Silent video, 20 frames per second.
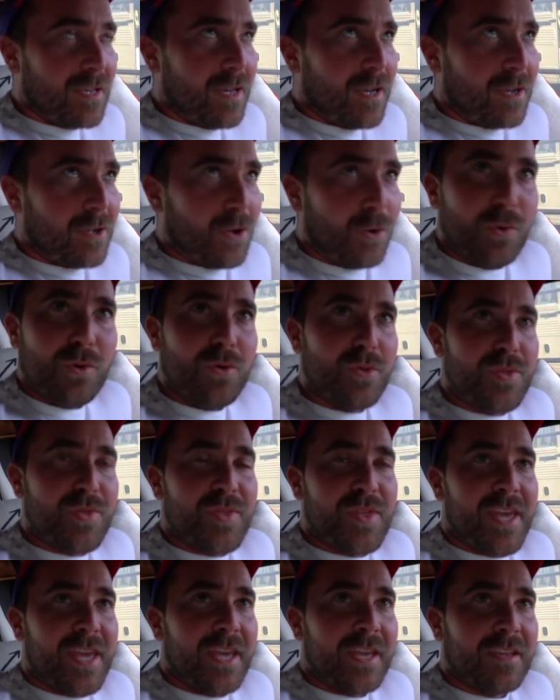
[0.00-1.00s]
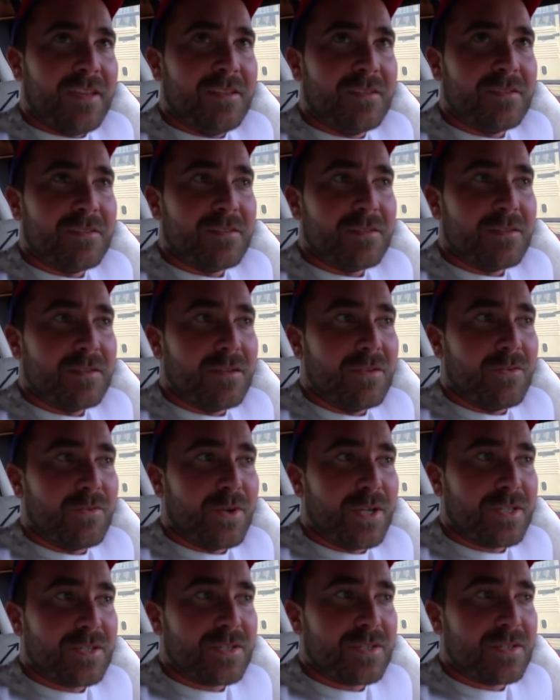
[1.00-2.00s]
a cool thing,
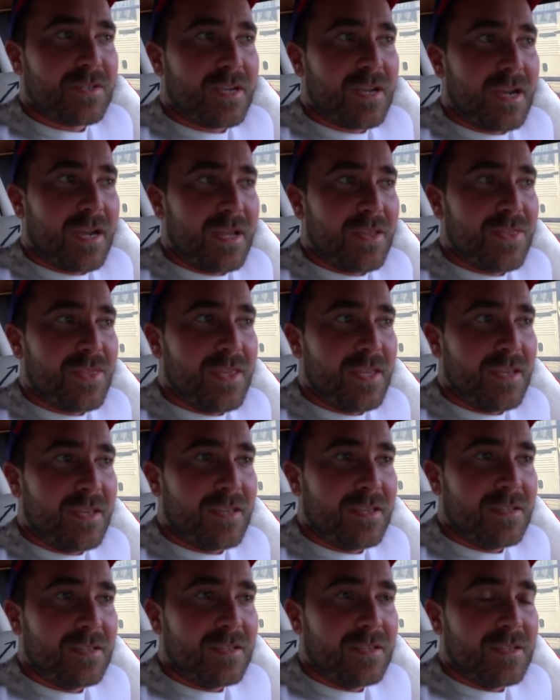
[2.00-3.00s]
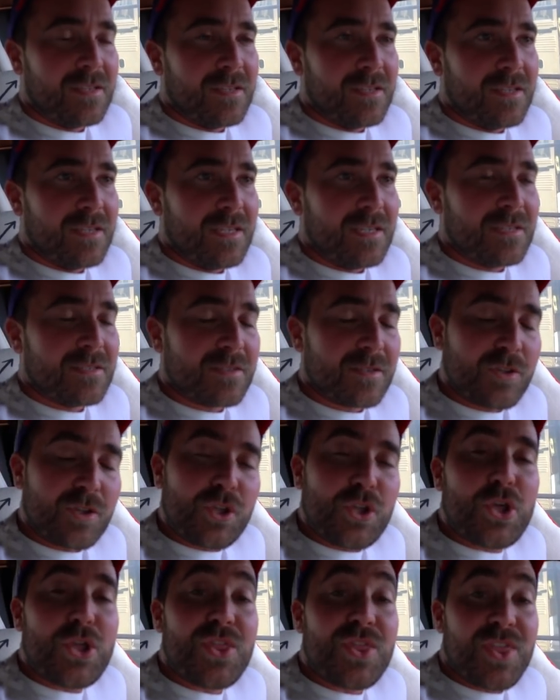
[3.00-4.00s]
which I think is a
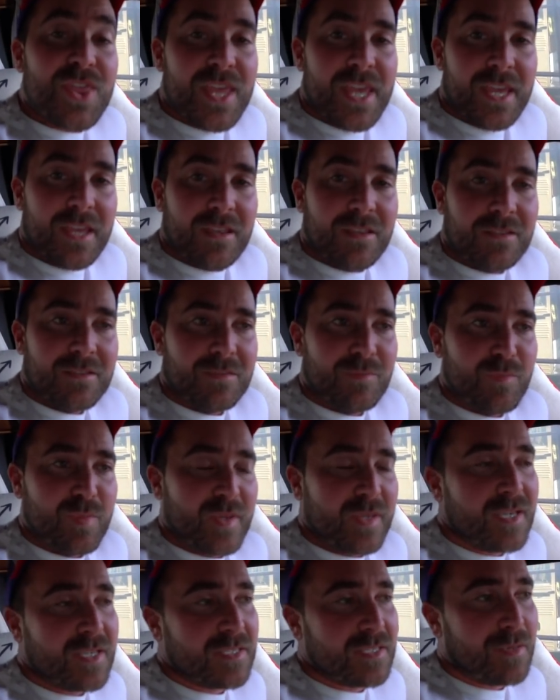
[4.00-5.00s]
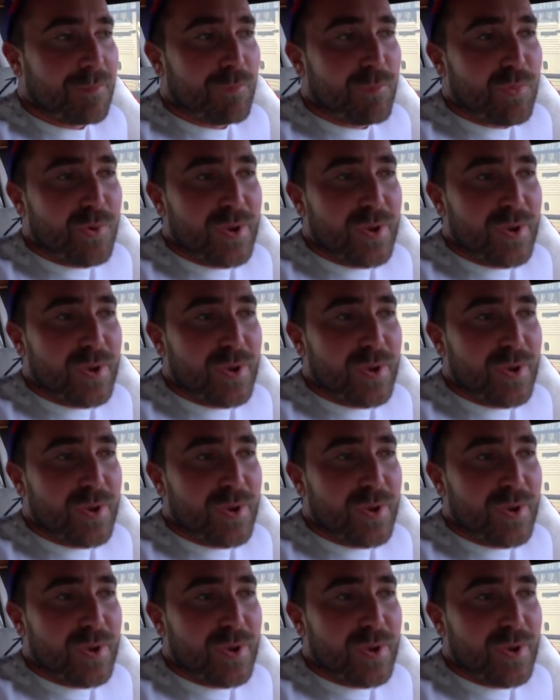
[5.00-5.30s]
good thing because it